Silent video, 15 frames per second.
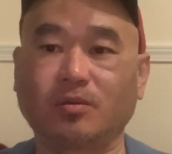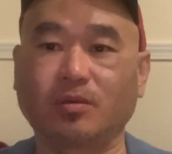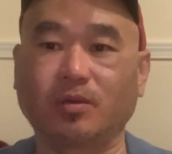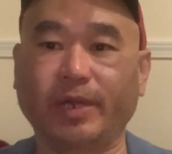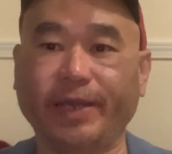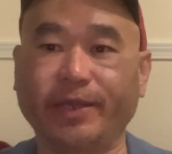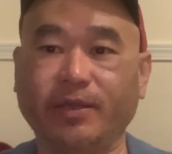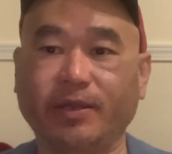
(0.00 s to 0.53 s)

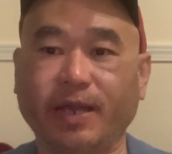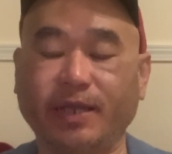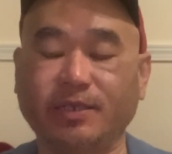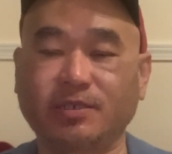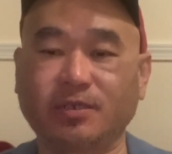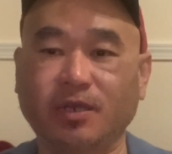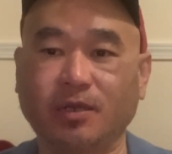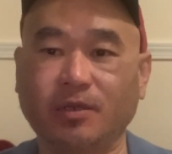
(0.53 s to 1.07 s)
Hi
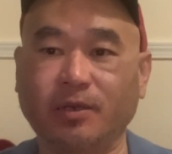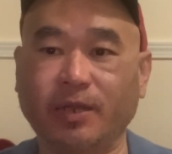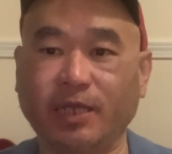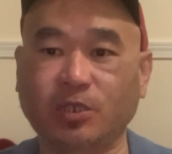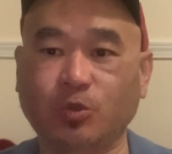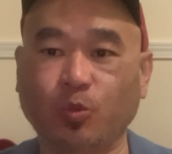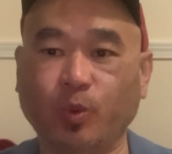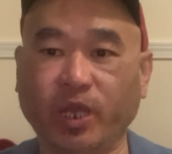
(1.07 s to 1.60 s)
guys,
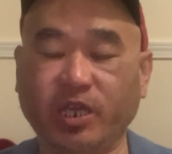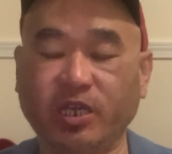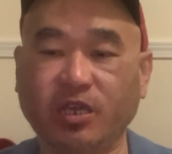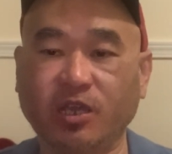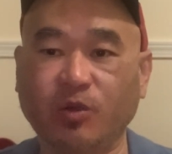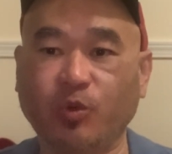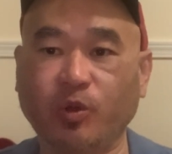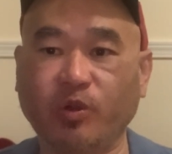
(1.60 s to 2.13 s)
next week
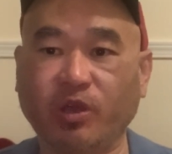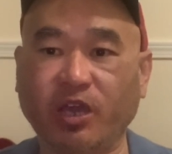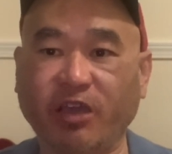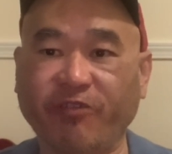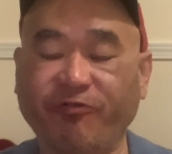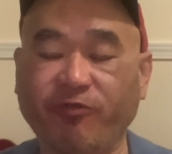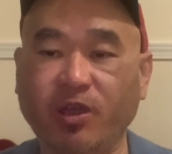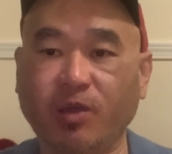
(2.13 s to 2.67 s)
we will
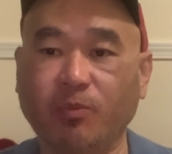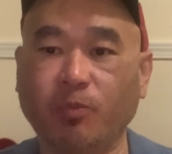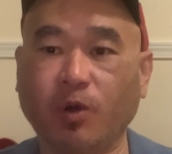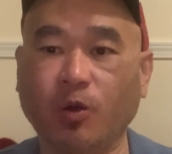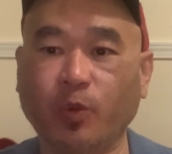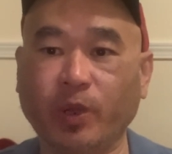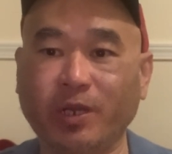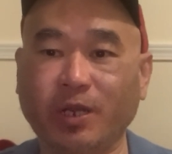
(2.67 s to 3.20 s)
have
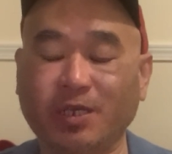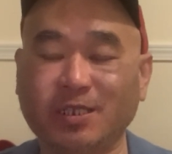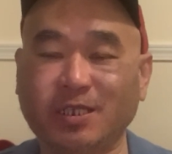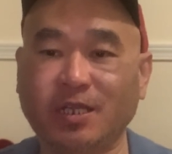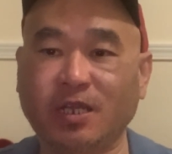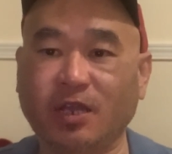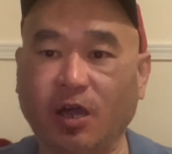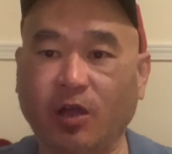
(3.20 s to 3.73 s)
more
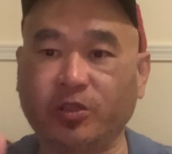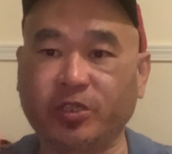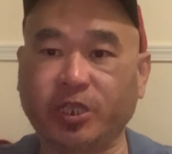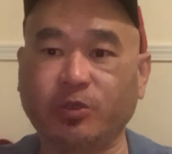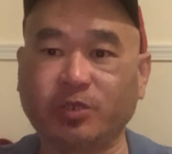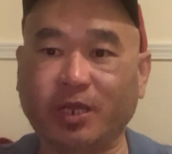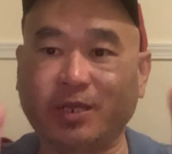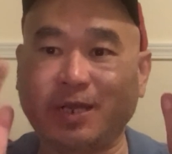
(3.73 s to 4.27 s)
winners on
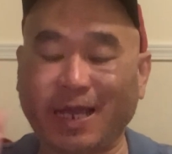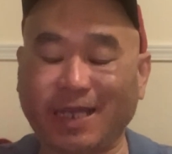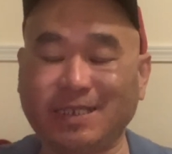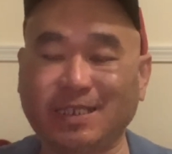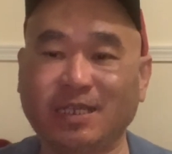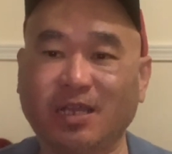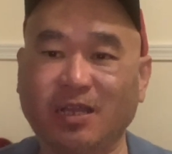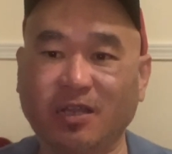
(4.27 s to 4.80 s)
Tuesday
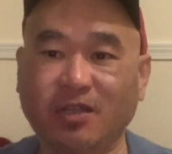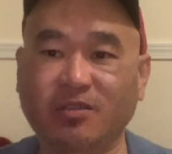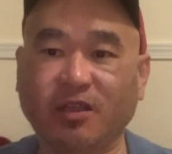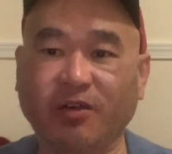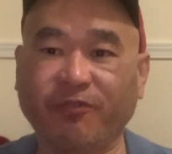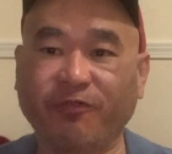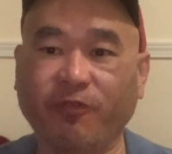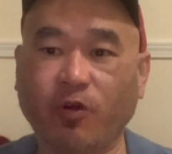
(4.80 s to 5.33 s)
night,
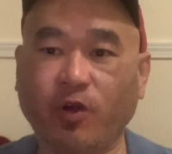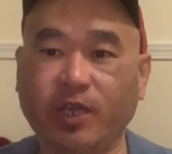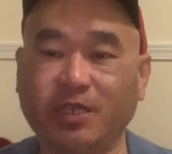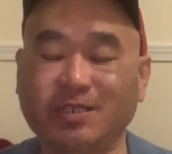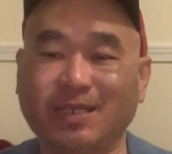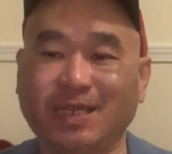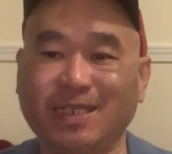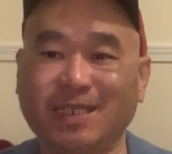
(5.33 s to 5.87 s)
The
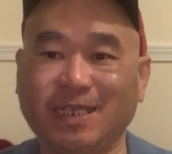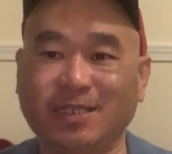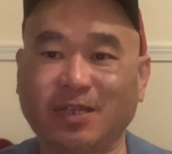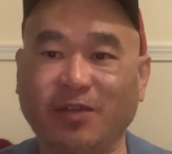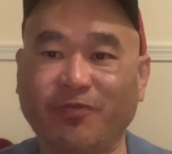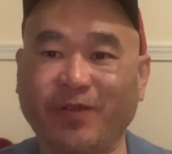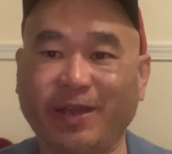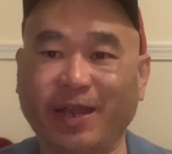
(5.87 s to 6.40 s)
Voice
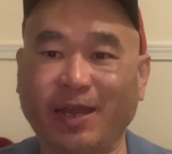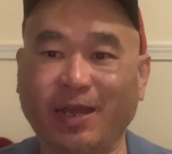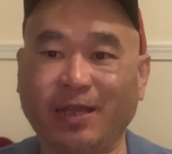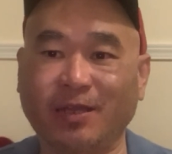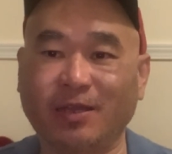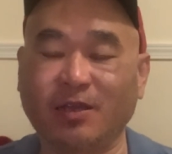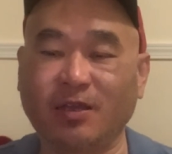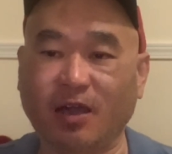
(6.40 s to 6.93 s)
season
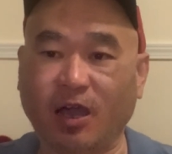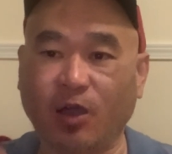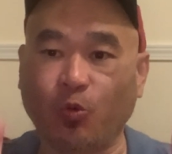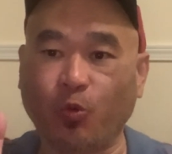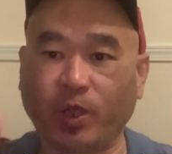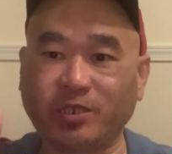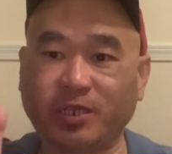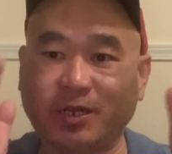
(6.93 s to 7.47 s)
finale. On
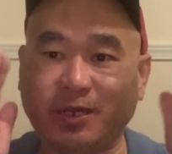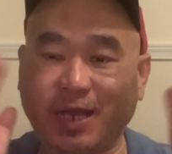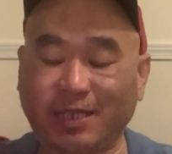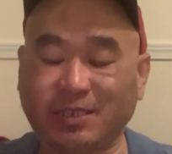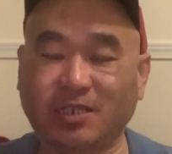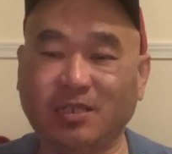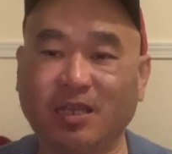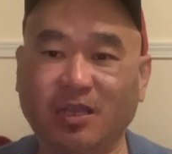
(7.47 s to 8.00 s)
Wednesday
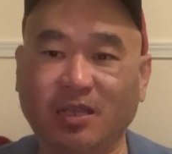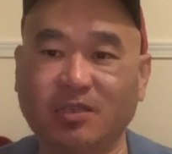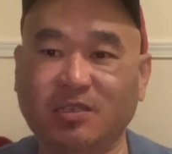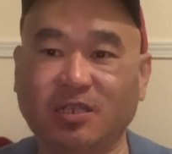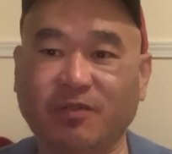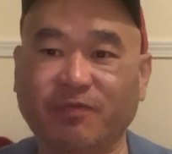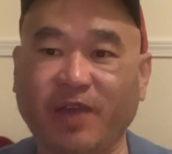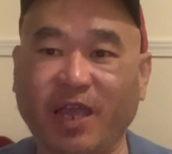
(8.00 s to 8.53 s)
night,
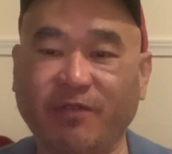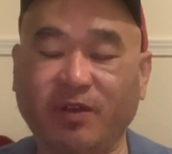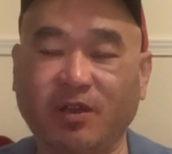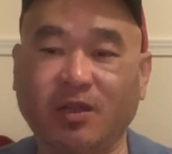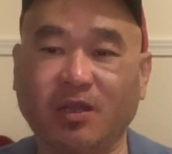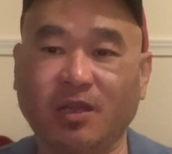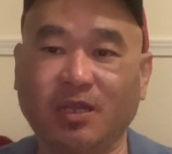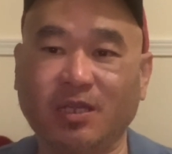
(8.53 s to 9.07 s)

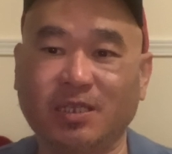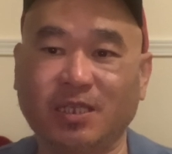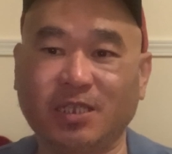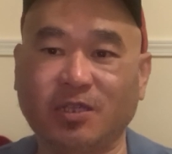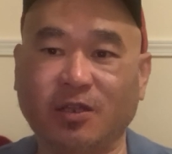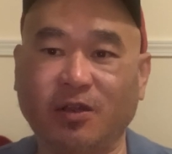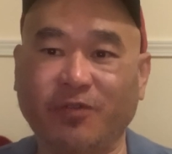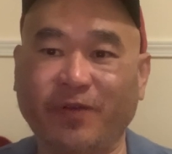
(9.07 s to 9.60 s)
Survivor
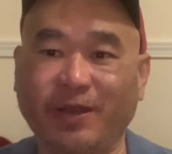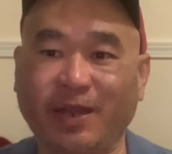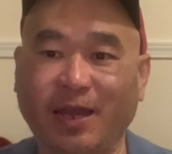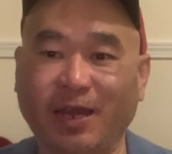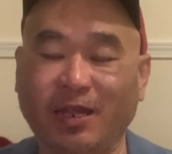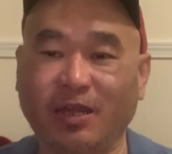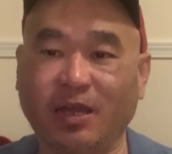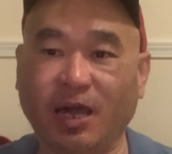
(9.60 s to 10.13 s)
season
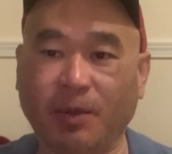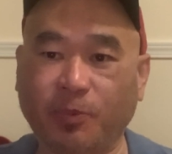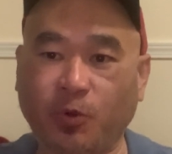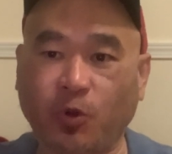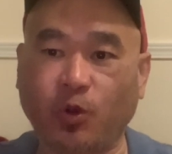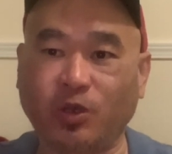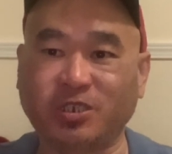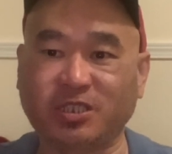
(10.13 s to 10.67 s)
finale. Of
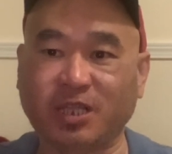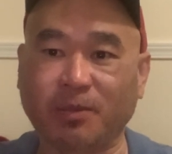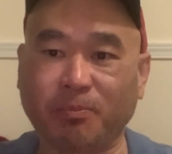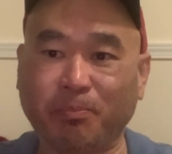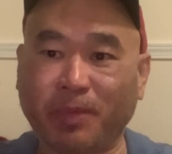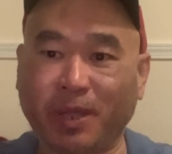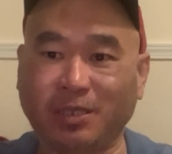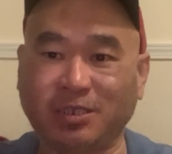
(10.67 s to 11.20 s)
course, the
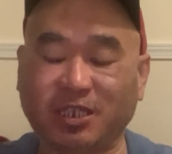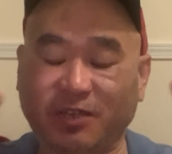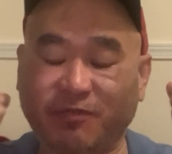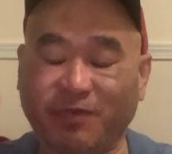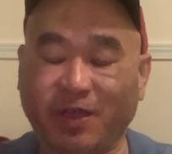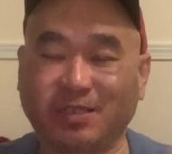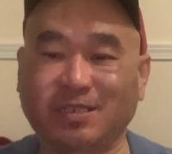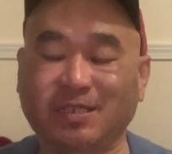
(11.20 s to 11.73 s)
main
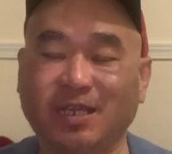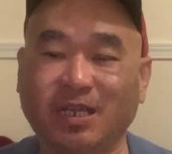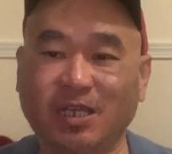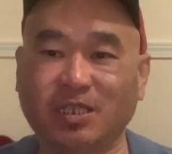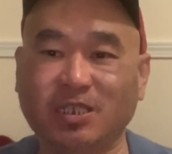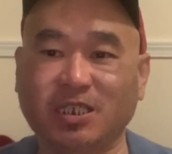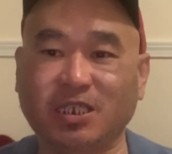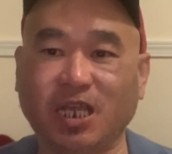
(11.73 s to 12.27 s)
events,
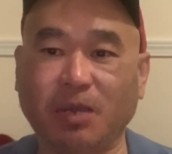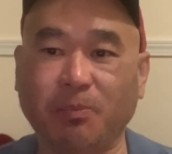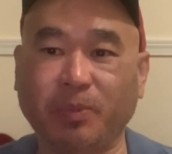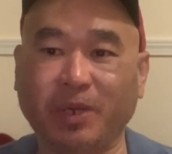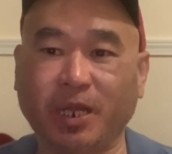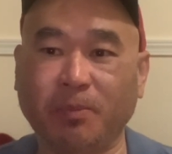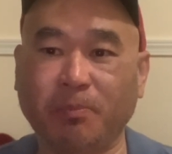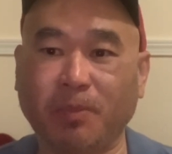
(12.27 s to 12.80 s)

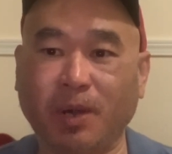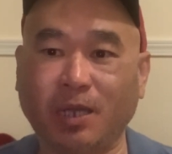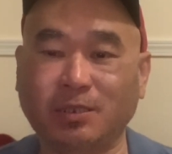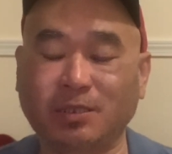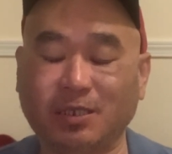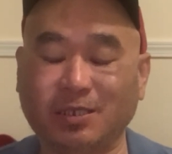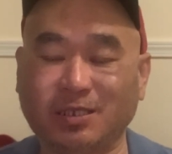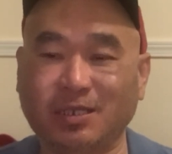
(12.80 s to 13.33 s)
Jeopardy,
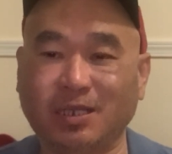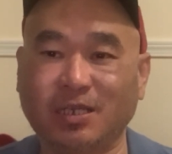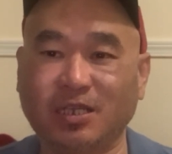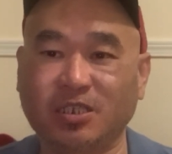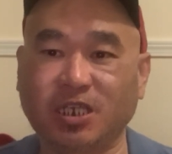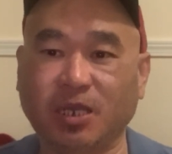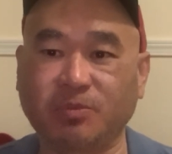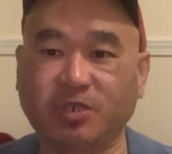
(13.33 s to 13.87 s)
Masters,
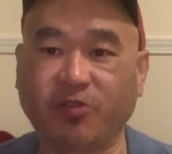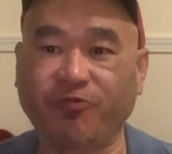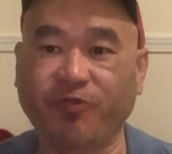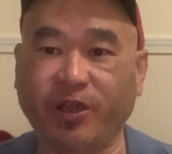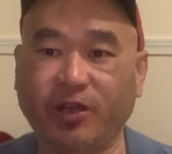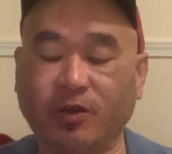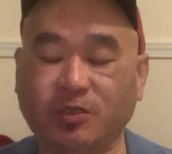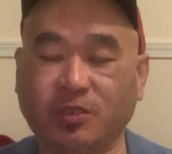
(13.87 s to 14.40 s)
Championship
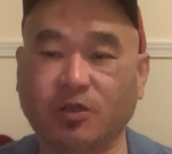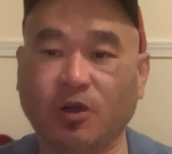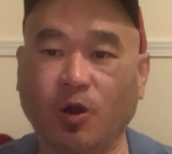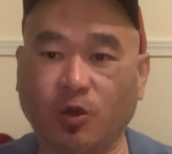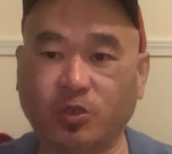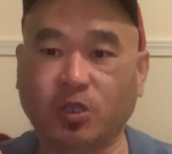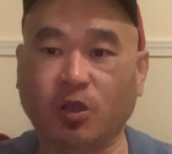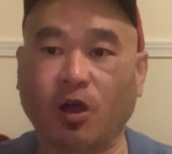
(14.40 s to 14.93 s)
Finals,
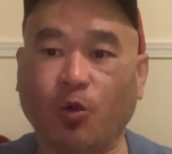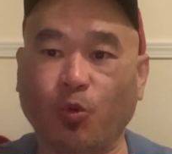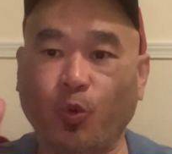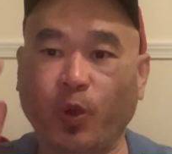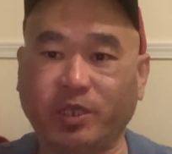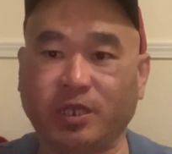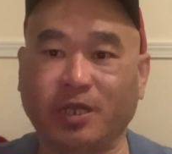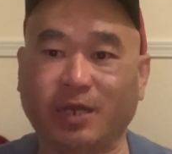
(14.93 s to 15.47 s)
also on
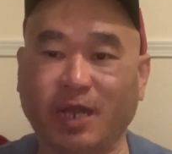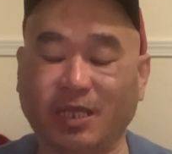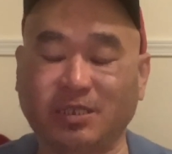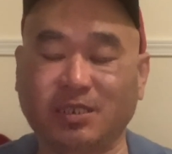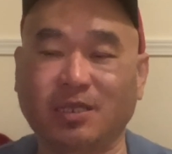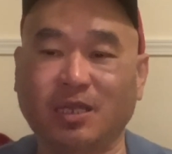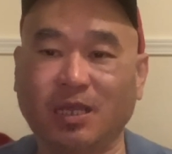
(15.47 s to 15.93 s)
Wednesday night,